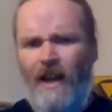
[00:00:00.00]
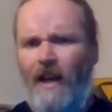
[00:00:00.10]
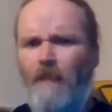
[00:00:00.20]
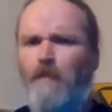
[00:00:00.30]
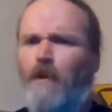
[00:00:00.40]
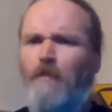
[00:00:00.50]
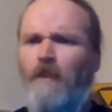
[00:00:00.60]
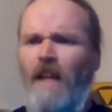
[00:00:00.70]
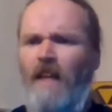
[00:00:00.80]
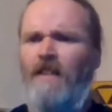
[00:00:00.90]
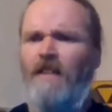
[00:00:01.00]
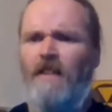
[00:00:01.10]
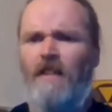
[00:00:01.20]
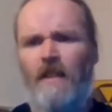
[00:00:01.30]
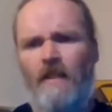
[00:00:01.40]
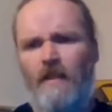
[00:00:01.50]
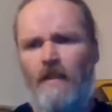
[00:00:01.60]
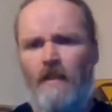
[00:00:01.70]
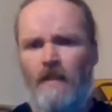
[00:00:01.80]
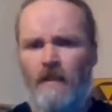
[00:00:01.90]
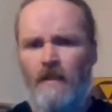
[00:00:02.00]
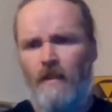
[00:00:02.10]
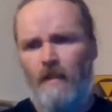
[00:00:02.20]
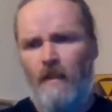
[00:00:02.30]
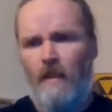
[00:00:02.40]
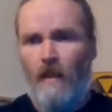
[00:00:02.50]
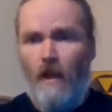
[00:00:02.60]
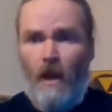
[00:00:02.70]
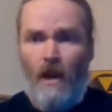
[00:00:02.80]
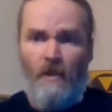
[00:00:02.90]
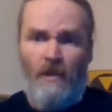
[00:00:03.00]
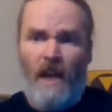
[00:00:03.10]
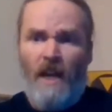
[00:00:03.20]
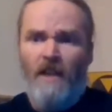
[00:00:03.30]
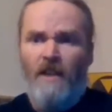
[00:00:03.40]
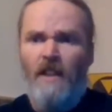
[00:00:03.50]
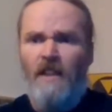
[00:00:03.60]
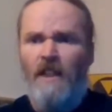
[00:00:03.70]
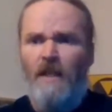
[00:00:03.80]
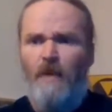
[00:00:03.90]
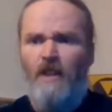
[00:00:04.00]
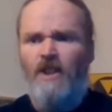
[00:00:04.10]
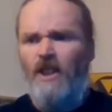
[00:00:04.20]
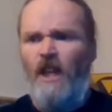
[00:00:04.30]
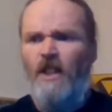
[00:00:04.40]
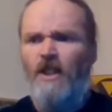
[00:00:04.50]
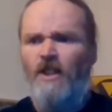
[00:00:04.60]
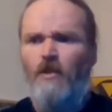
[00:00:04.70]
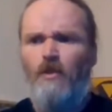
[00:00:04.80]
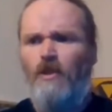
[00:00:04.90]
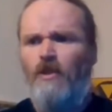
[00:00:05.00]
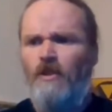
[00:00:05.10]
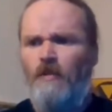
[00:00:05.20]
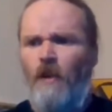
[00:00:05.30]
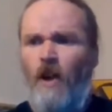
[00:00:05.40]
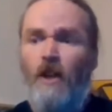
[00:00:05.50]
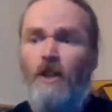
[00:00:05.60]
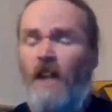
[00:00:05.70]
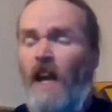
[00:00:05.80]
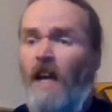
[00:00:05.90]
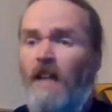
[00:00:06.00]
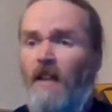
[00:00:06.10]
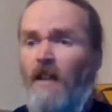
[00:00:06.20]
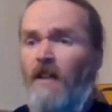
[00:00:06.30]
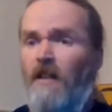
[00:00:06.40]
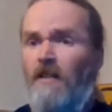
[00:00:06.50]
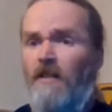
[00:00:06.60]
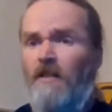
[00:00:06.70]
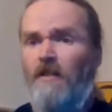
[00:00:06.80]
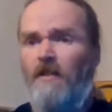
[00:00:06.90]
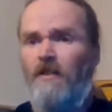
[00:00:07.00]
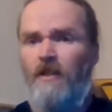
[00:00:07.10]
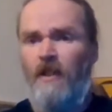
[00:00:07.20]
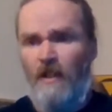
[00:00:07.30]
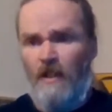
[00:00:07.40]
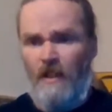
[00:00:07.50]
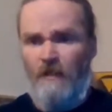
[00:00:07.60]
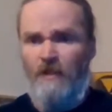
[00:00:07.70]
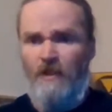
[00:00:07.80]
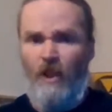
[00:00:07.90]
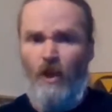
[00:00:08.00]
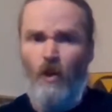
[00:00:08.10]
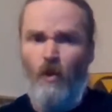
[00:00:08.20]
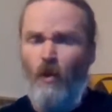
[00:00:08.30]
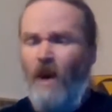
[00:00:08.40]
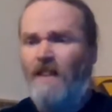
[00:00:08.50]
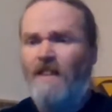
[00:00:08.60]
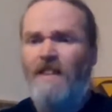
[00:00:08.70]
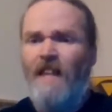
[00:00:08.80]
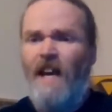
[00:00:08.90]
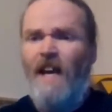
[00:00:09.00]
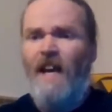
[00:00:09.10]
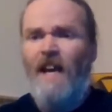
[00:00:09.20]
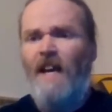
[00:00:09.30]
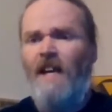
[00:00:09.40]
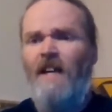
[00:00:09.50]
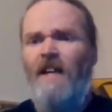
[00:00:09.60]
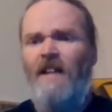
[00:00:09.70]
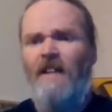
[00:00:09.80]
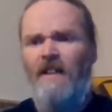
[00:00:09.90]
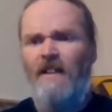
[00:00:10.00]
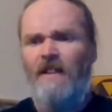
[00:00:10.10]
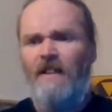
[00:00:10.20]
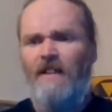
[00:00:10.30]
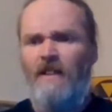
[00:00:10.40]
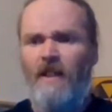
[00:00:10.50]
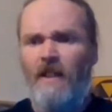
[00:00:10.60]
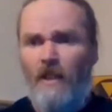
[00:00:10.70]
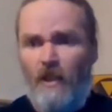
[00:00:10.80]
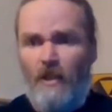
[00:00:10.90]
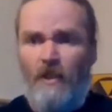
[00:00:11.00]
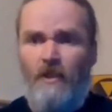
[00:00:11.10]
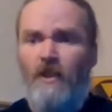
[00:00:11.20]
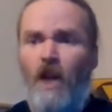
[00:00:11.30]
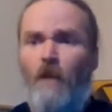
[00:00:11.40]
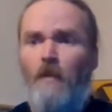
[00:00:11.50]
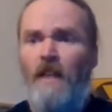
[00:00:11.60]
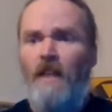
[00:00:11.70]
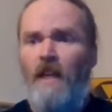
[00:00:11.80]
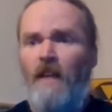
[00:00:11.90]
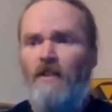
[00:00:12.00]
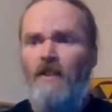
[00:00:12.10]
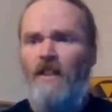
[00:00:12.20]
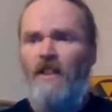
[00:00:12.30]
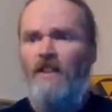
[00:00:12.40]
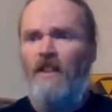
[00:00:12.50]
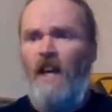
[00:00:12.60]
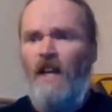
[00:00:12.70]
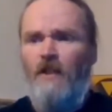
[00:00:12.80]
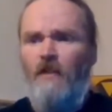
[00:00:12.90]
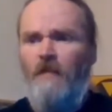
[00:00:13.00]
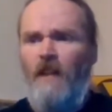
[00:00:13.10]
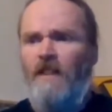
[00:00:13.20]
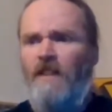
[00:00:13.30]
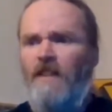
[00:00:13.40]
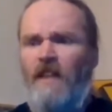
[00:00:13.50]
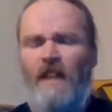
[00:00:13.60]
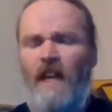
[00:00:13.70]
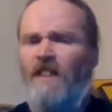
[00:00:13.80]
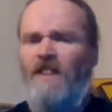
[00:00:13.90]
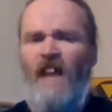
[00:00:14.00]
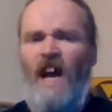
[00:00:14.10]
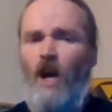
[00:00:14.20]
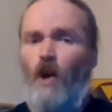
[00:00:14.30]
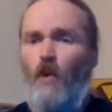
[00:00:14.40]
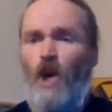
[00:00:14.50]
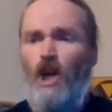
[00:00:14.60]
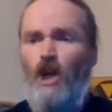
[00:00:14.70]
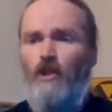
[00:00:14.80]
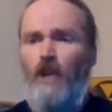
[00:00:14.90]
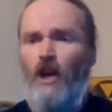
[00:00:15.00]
I'm perplexed. Are they gonna keep on changing the rules to our channels? If so, what's next? There's nobody else on this site who flexes against the world,